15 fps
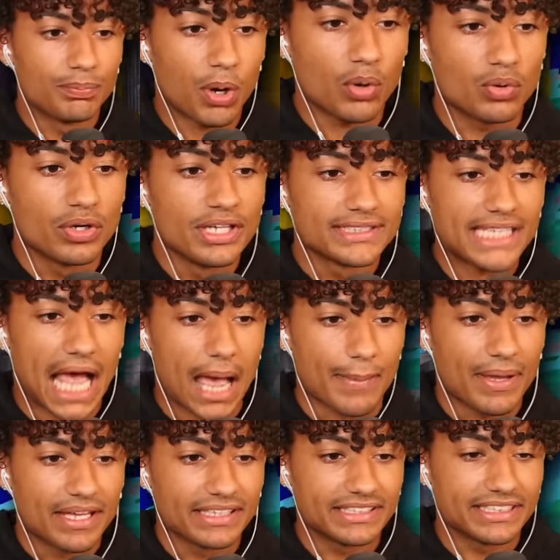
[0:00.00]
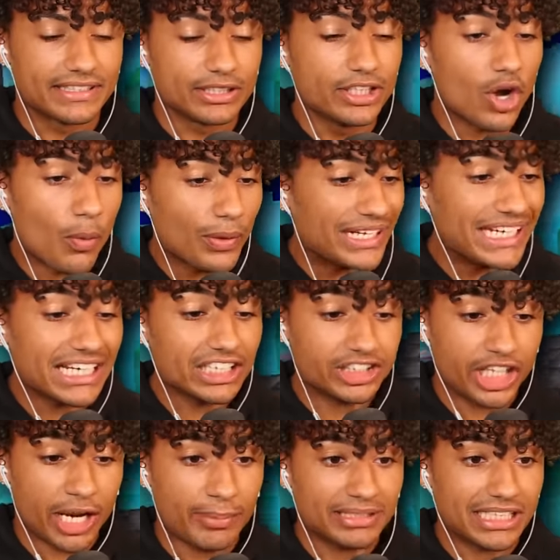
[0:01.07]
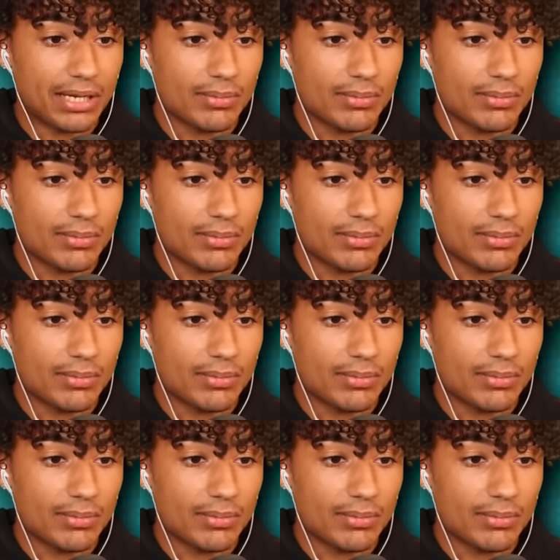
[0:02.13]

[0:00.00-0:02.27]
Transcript: Bro, Tap, no, we need an enchantment